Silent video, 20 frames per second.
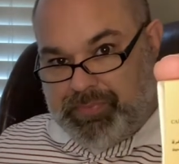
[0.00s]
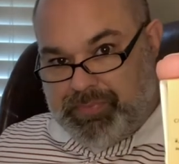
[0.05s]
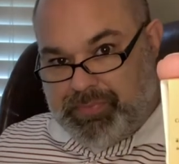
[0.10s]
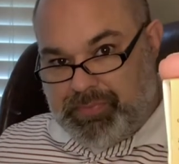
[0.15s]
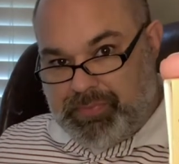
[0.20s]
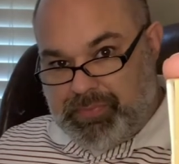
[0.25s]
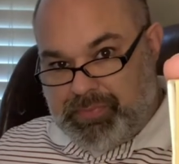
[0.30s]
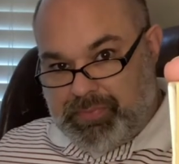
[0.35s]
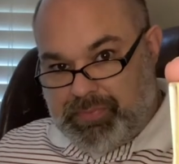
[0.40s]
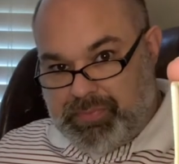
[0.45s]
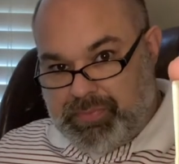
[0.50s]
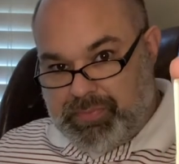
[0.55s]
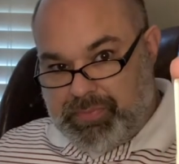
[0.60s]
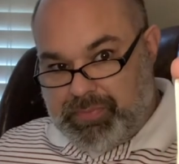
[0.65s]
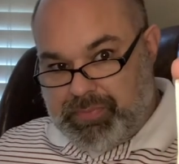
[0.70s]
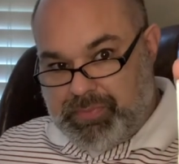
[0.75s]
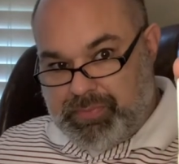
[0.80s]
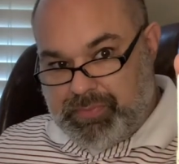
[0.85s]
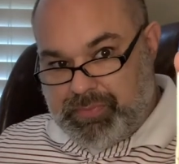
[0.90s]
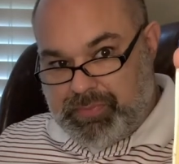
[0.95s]

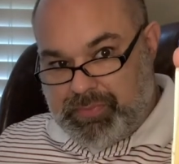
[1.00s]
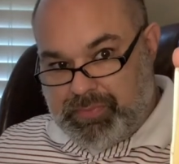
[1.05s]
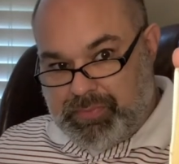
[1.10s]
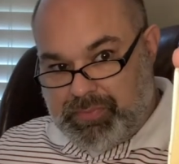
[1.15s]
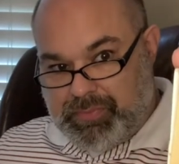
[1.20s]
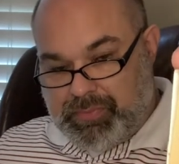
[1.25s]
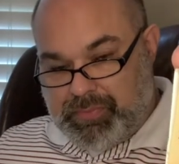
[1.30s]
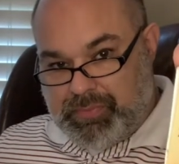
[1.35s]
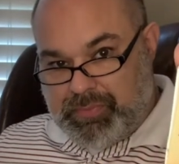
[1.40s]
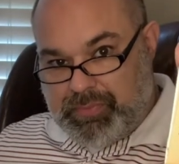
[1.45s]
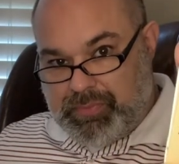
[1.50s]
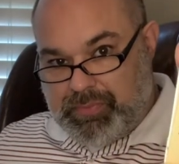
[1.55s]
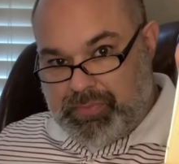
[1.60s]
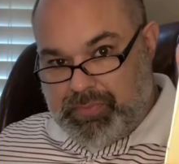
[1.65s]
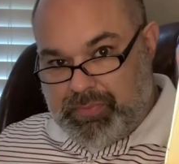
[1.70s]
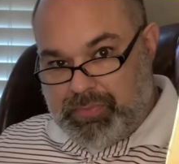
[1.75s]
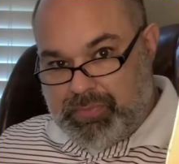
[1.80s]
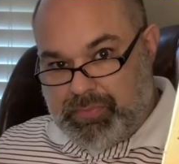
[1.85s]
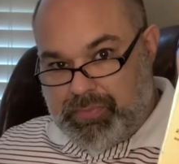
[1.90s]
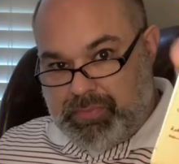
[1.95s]

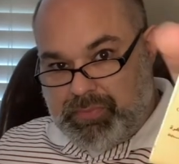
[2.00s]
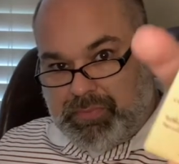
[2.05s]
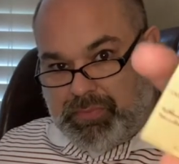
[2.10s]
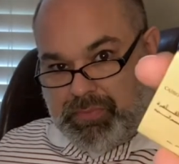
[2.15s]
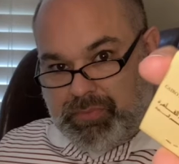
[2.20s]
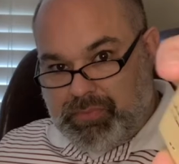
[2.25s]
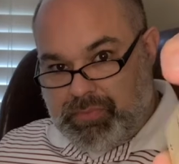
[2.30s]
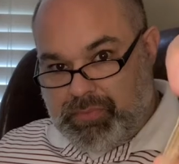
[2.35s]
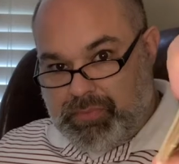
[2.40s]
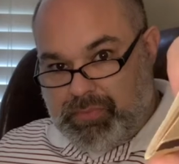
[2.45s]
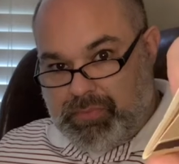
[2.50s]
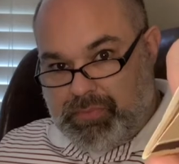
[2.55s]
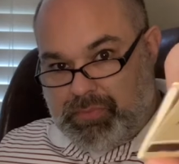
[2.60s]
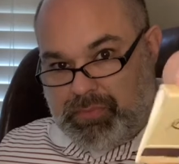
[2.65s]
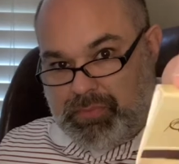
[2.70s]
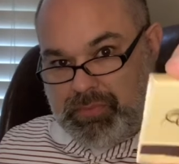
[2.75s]
(silence)